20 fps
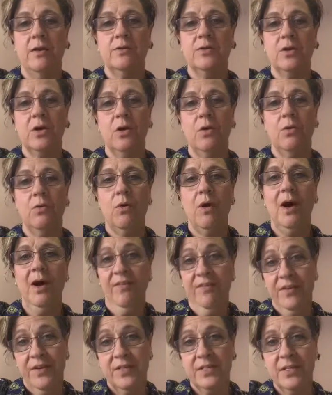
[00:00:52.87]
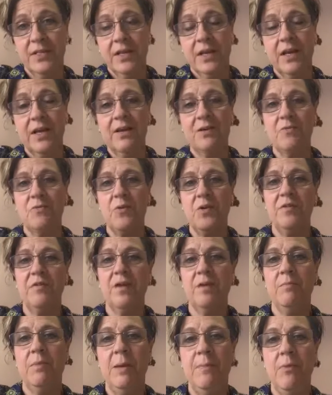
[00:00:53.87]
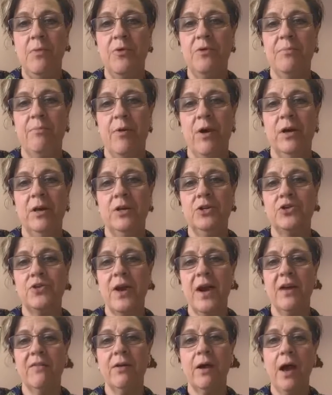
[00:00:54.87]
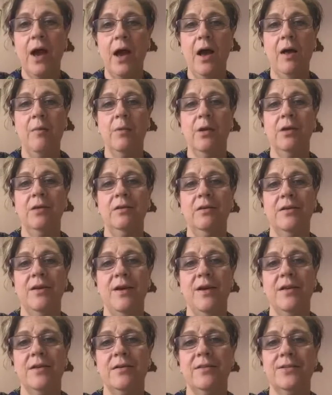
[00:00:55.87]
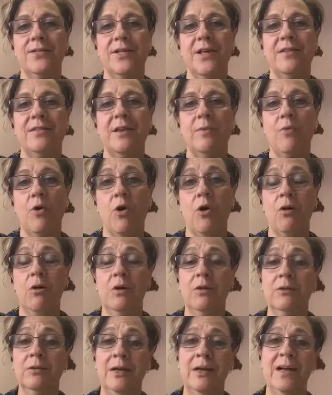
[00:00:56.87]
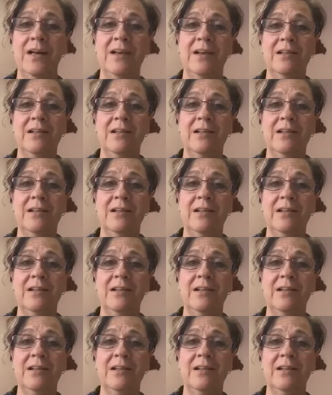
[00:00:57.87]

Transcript: So, obviously, one thing people with brain injury have in common is that they were all